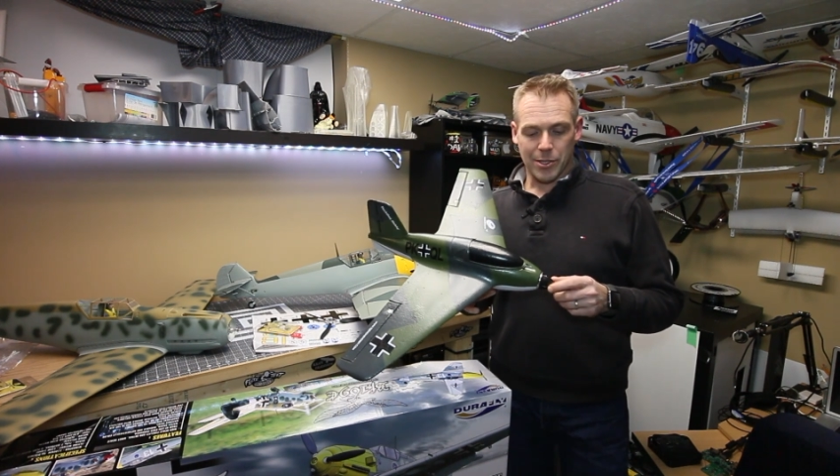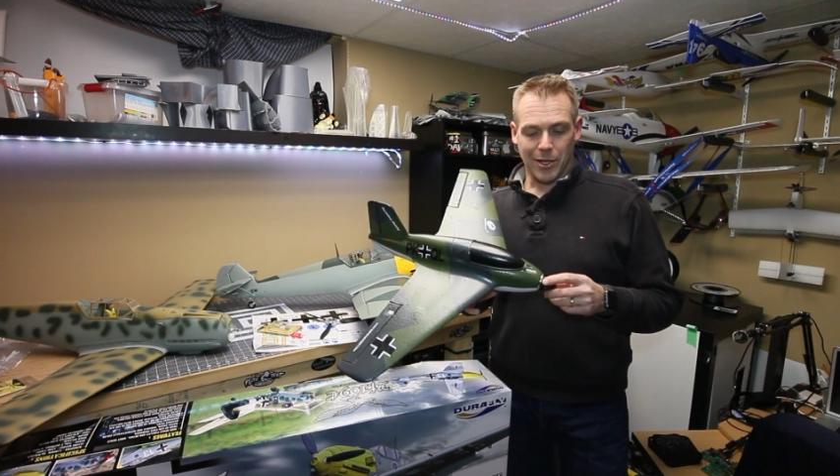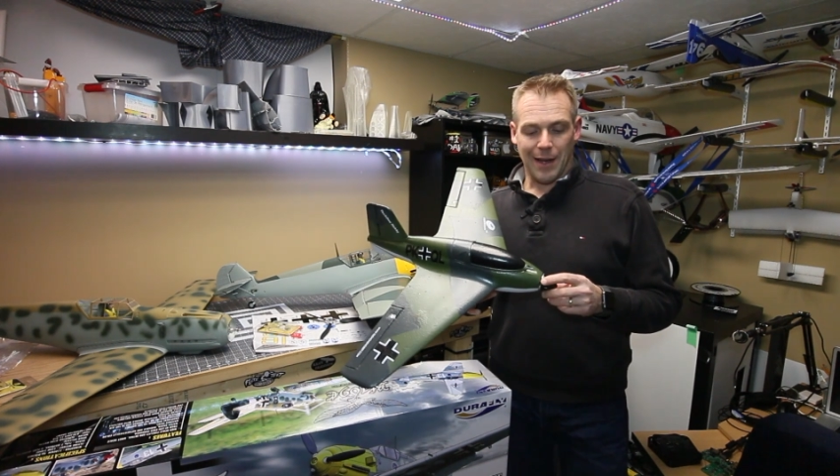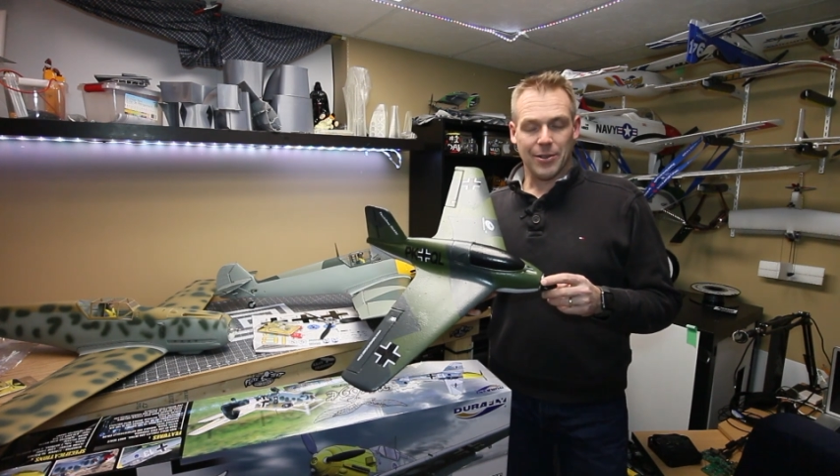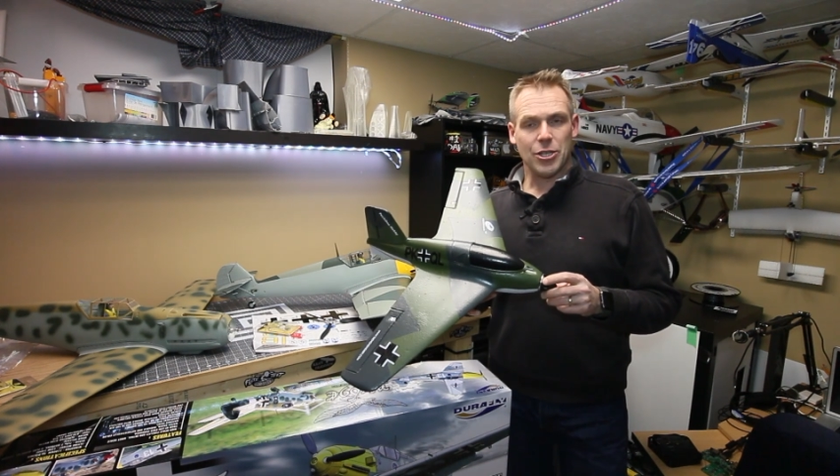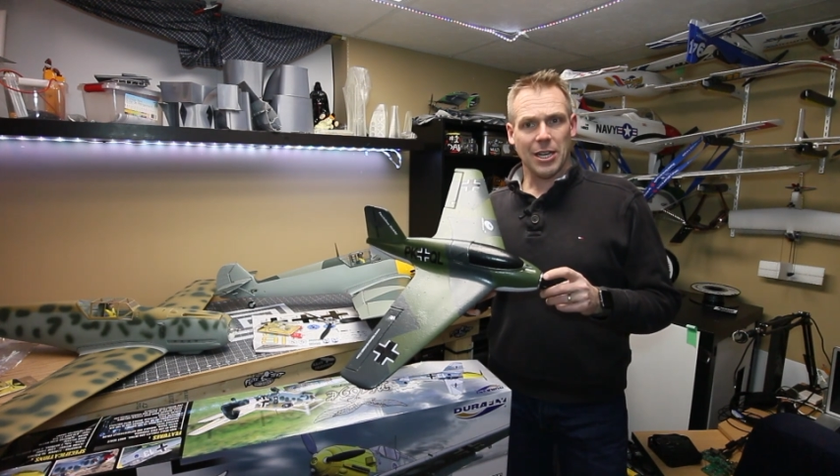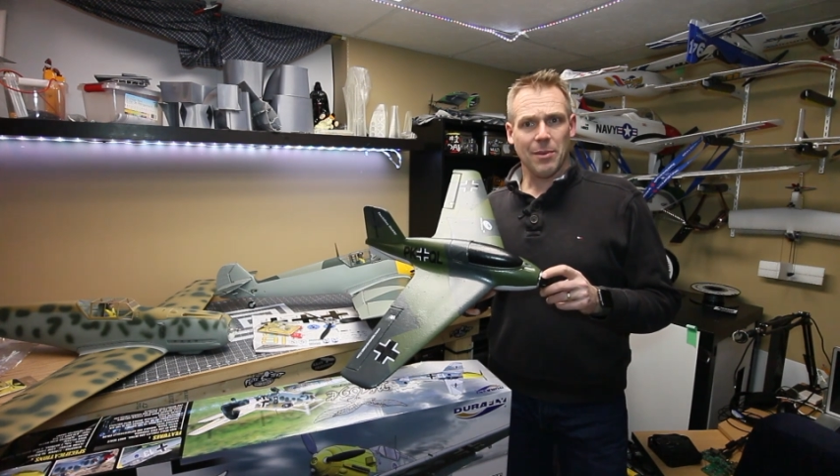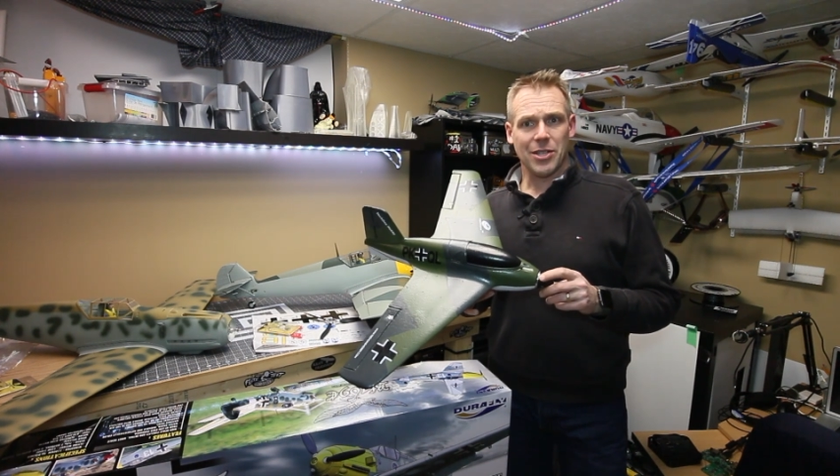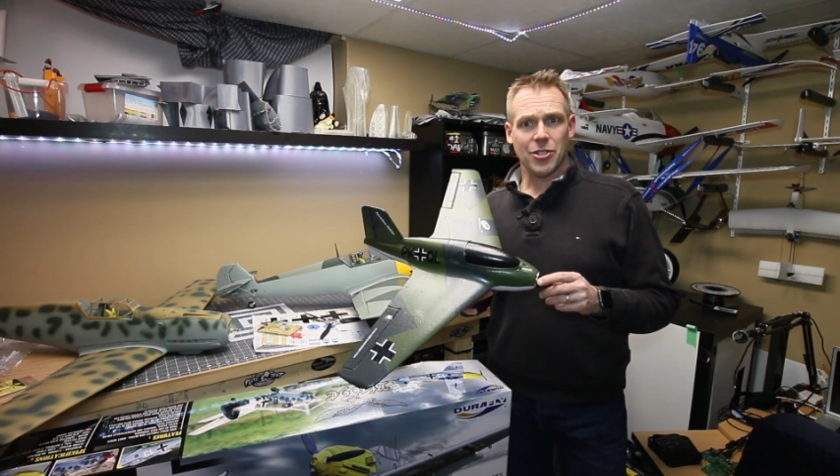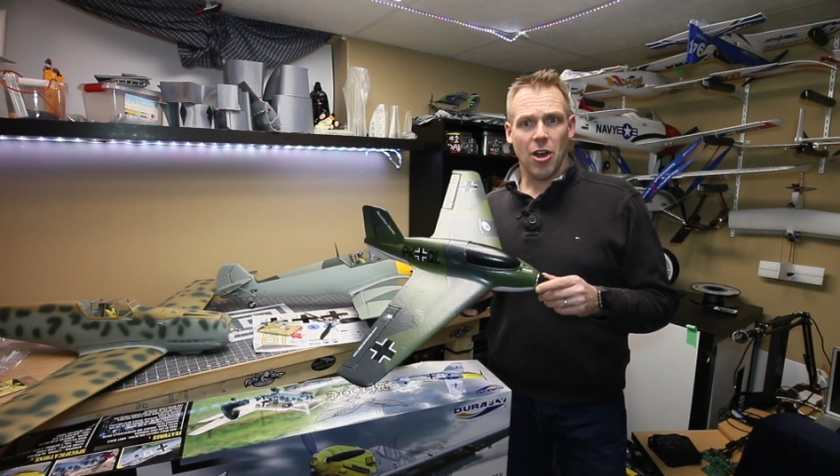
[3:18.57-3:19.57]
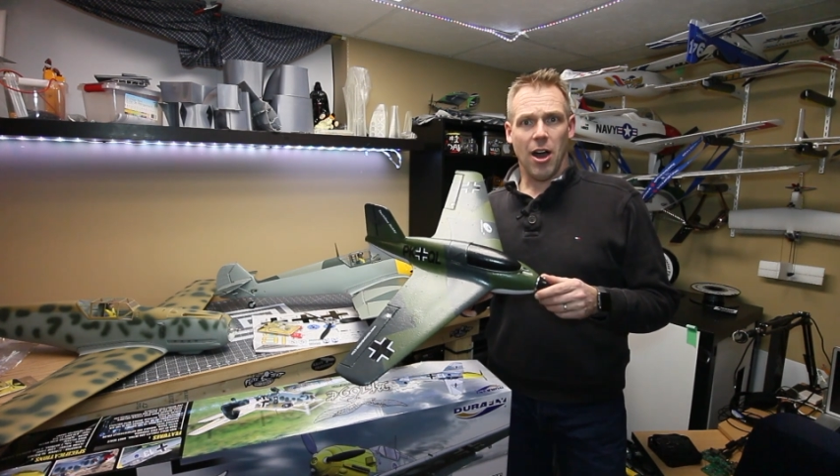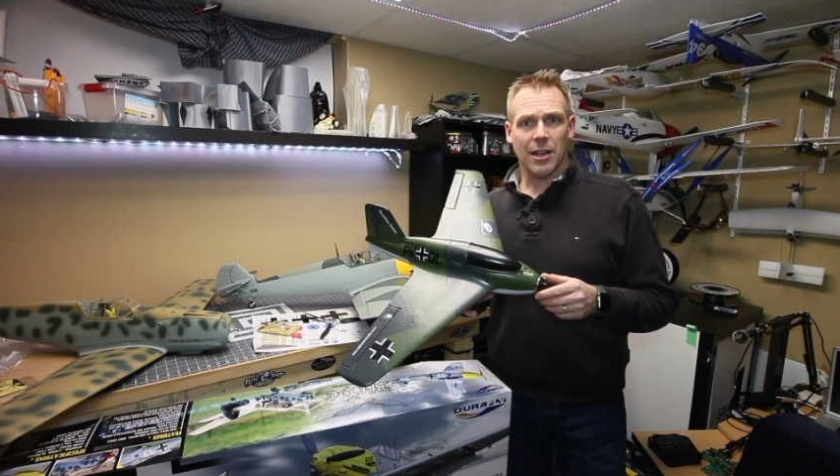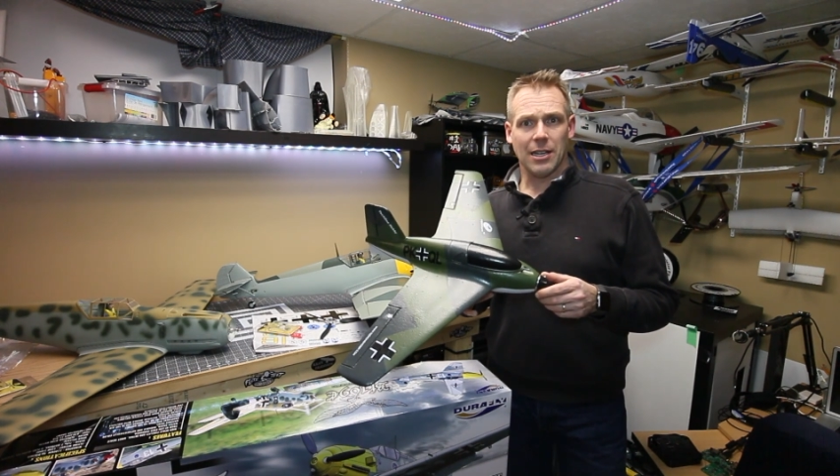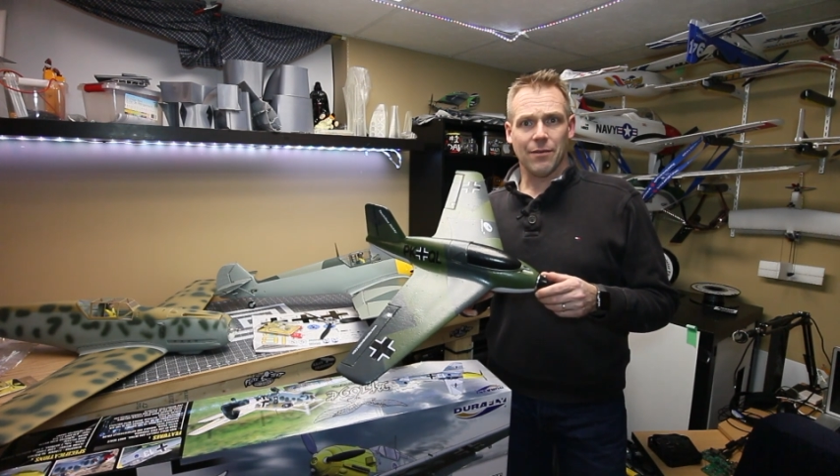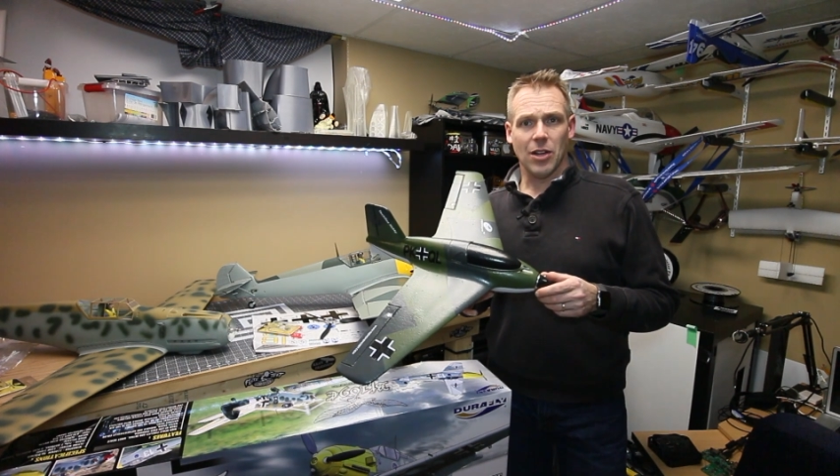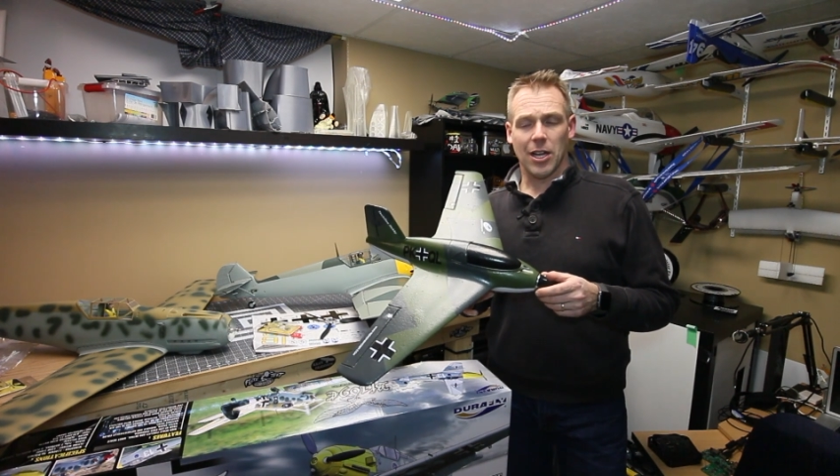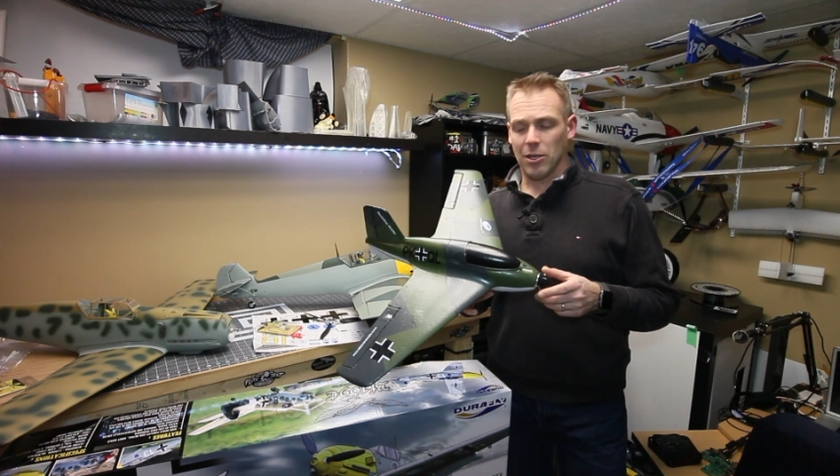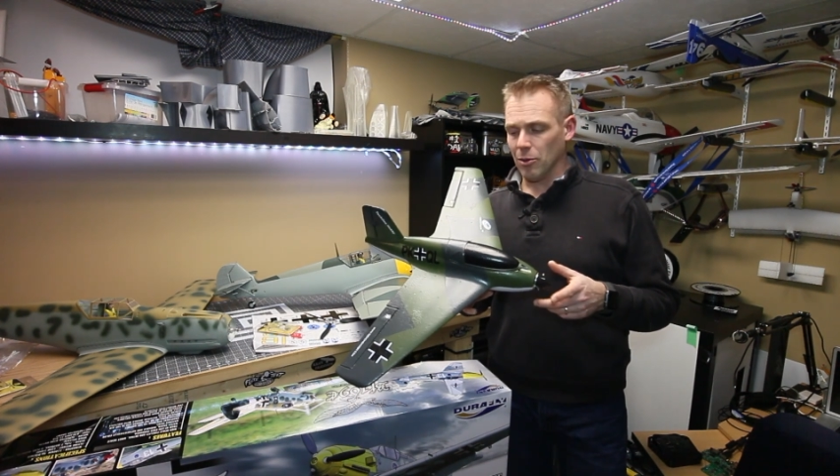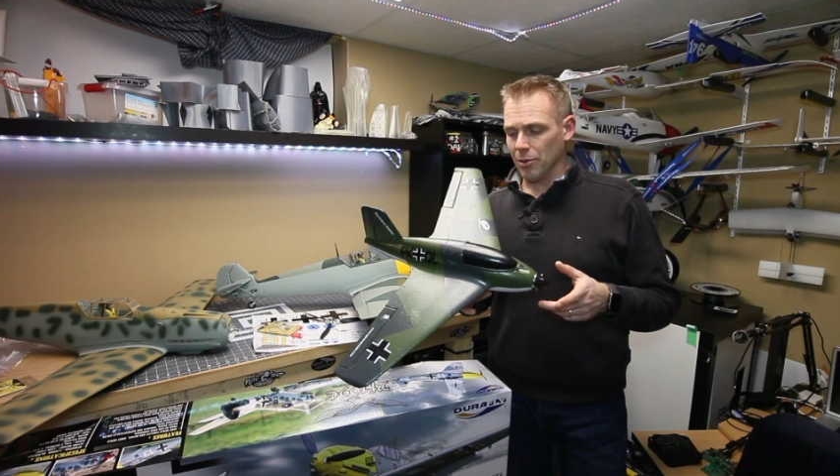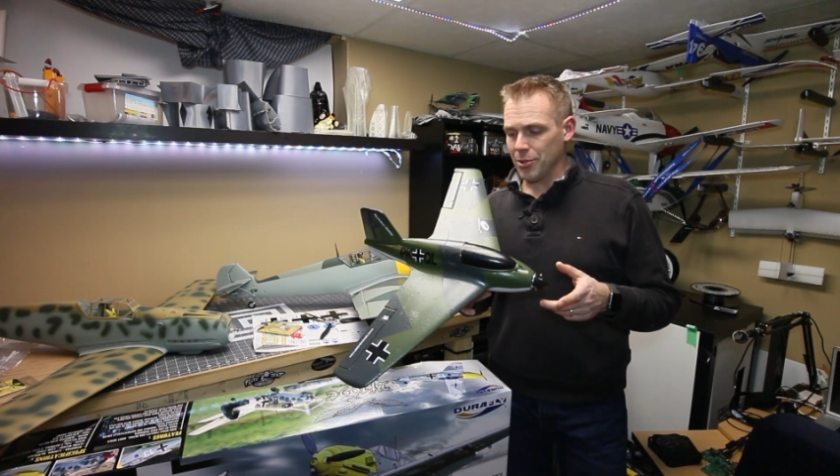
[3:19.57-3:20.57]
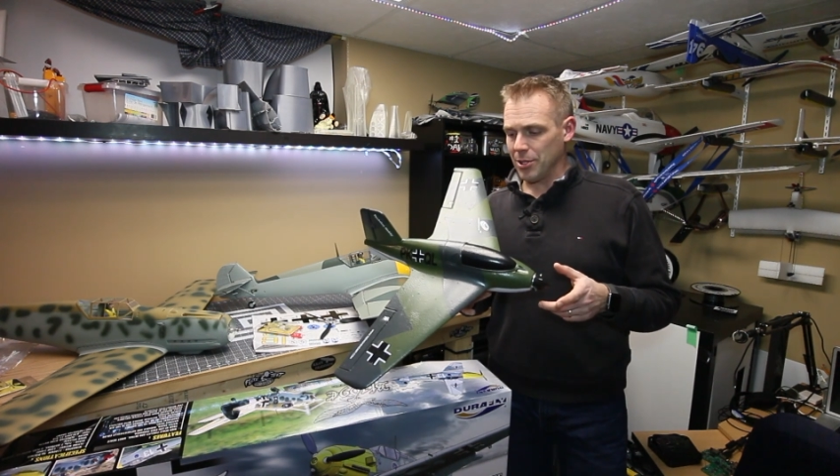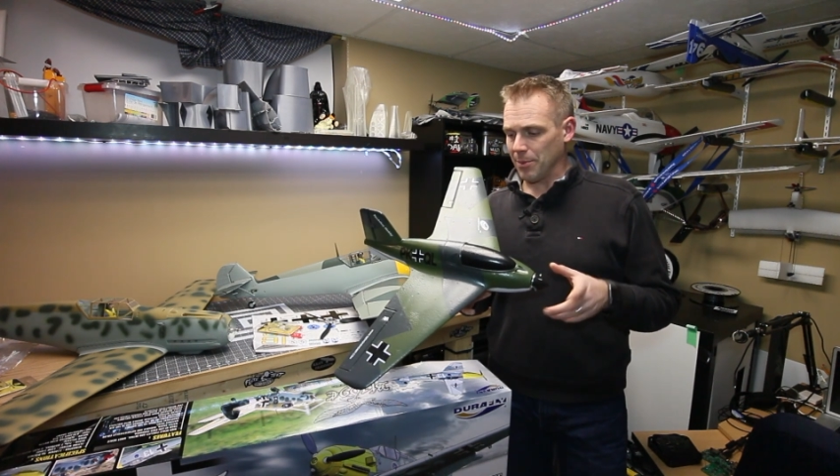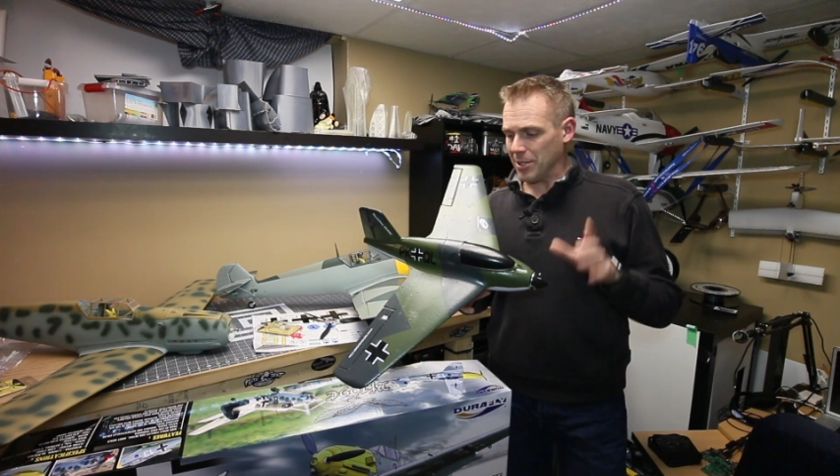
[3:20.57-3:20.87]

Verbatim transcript: So I have to check my stock, and if not, I'll order some,